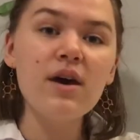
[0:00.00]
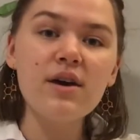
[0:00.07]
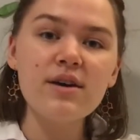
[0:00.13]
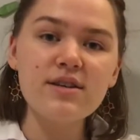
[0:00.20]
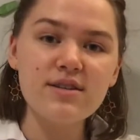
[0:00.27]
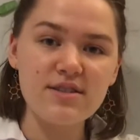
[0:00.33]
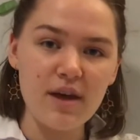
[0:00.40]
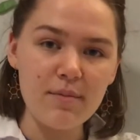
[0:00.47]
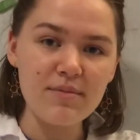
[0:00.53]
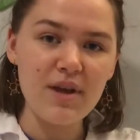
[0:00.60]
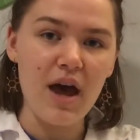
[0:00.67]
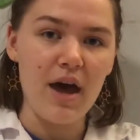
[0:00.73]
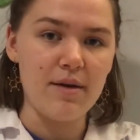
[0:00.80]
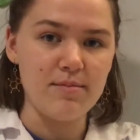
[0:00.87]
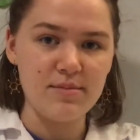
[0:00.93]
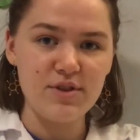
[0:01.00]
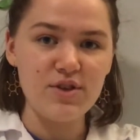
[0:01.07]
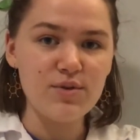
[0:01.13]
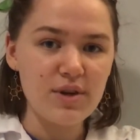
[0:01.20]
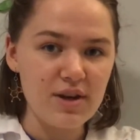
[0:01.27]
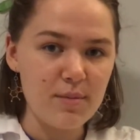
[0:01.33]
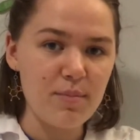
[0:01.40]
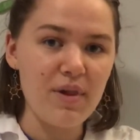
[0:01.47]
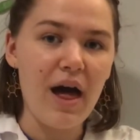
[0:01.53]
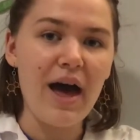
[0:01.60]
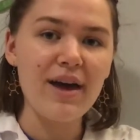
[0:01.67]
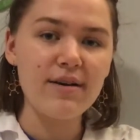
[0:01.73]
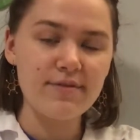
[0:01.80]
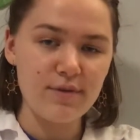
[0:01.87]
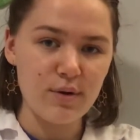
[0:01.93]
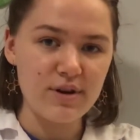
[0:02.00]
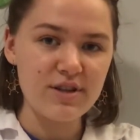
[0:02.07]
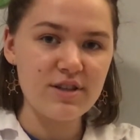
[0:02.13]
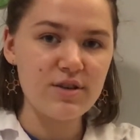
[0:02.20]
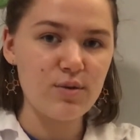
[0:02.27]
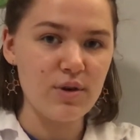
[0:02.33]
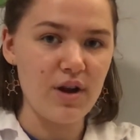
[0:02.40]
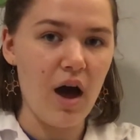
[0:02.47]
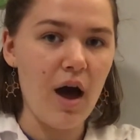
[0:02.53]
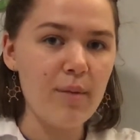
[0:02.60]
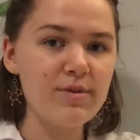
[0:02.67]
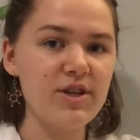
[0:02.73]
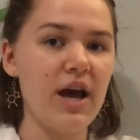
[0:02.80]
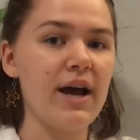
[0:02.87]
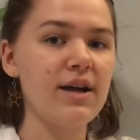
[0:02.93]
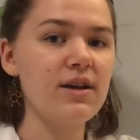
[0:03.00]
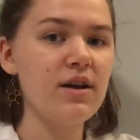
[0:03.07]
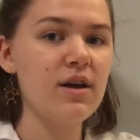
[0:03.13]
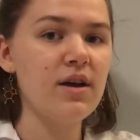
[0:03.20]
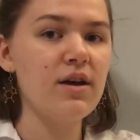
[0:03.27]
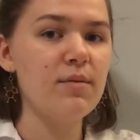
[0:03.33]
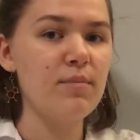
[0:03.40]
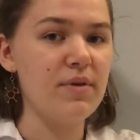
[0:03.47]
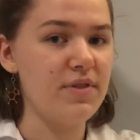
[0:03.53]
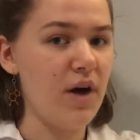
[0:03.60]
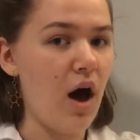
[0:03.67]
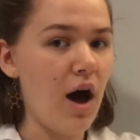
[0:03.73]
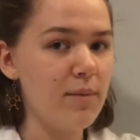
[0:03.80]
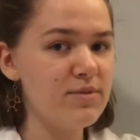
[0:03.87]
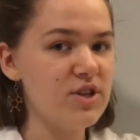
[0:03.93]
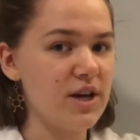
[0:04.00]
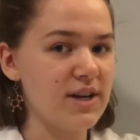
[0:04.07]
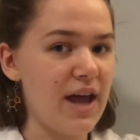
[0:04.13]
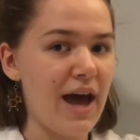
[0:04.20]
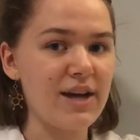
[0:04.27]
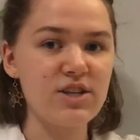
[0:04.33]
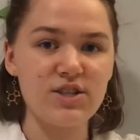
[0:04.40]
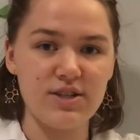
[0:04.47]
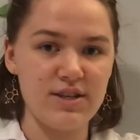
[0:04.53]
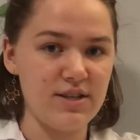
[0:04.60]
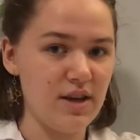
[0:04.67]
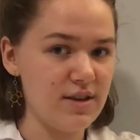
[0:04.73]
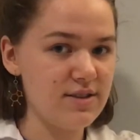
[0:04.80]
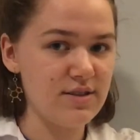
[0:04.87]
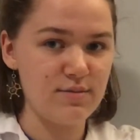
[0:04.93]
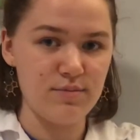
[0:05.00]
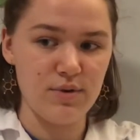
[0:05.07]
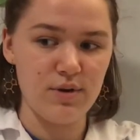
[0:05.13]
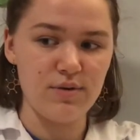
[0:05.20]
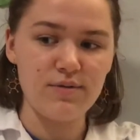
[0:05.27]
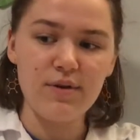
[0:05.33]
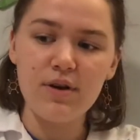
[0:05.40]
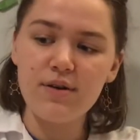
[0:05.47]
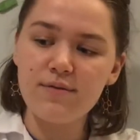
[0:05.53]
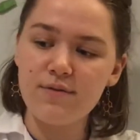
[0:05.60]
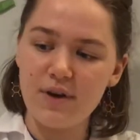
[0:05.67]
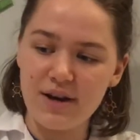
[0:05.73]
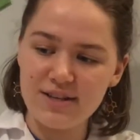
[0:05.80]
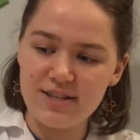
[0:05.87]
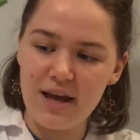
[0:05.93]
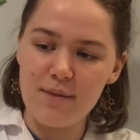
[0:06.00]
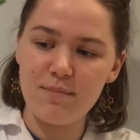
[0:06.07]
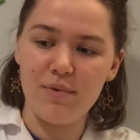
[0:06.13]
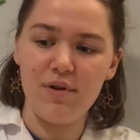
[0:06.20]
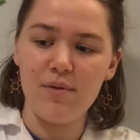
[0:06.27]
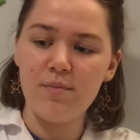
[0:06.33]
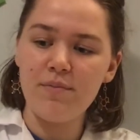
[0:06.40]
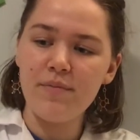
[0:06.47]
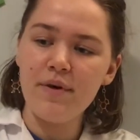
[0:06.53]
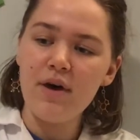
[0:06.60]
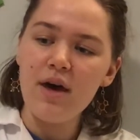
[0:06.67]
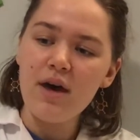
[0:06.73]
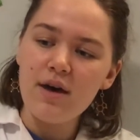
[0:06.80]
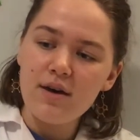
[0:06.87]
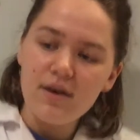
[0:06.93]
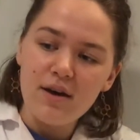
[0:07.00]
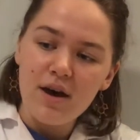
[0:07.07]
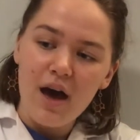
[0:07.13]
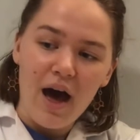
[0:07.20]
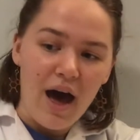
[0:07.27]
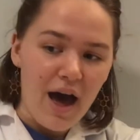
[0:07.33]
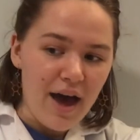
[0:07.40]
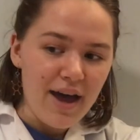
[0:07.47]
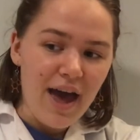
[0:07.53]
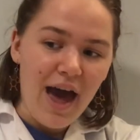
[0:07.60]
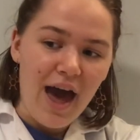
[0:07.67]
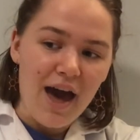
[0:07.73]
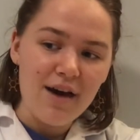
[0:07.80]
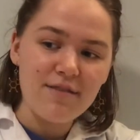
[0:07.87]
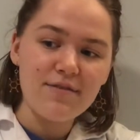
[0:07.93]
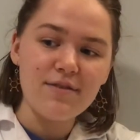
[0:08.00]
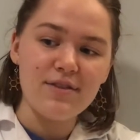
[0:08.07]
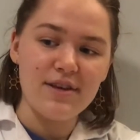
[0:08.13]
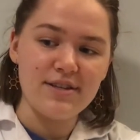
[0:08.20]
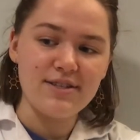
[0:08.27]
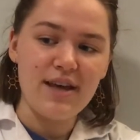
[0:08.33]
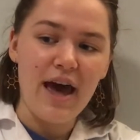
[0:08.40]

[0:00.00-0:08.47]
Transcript: Sometimes you can apply a force to an object, but the object actually doesn't move. For example, I have this